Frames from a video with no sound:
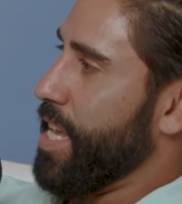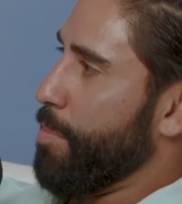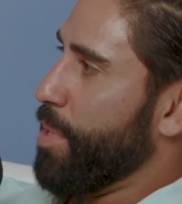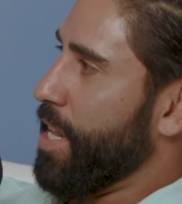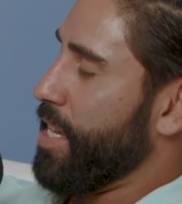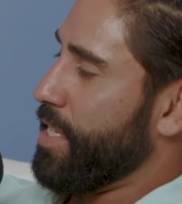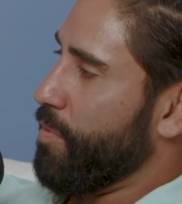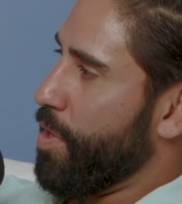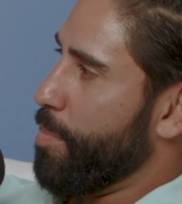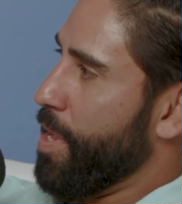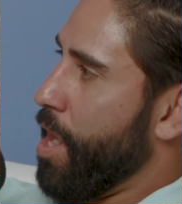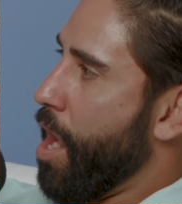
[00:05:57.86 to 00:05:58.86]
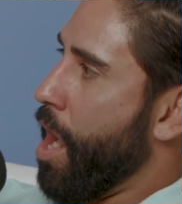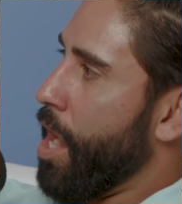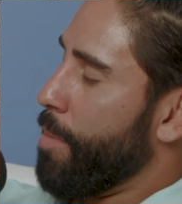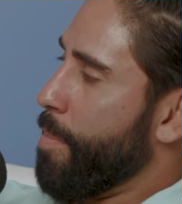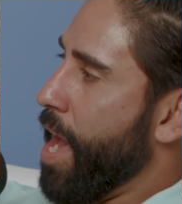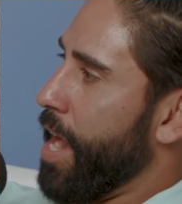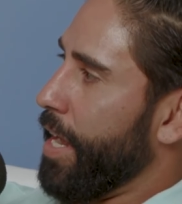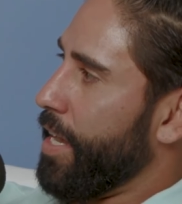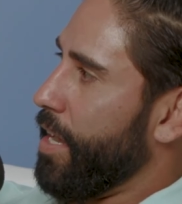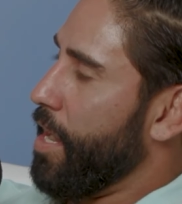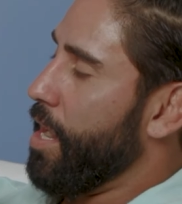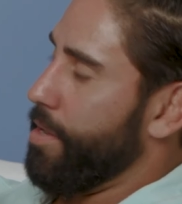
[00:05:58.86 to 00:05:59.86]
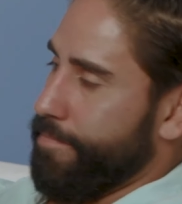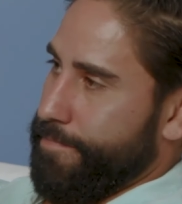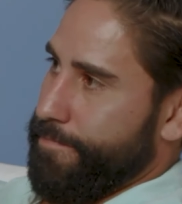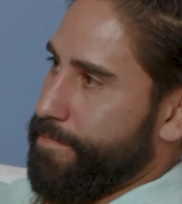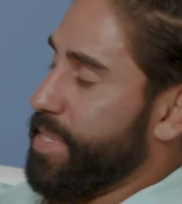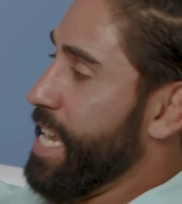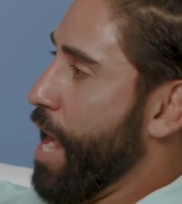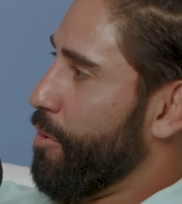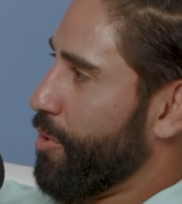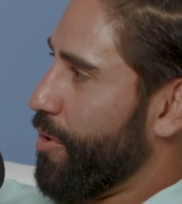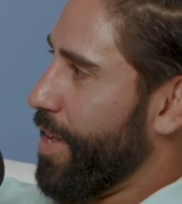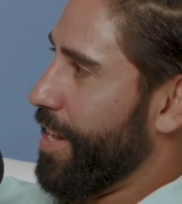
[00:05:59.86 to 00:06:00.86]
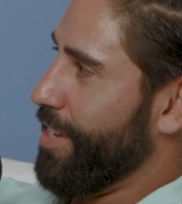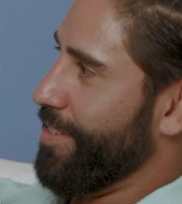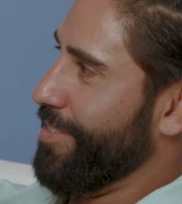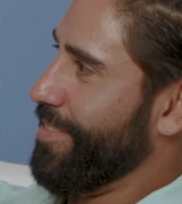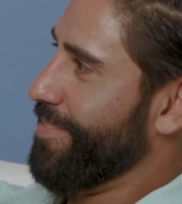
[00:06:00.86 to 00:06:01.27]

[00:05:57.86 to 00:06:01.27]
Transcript: said, because it would have been an automatic downgrade.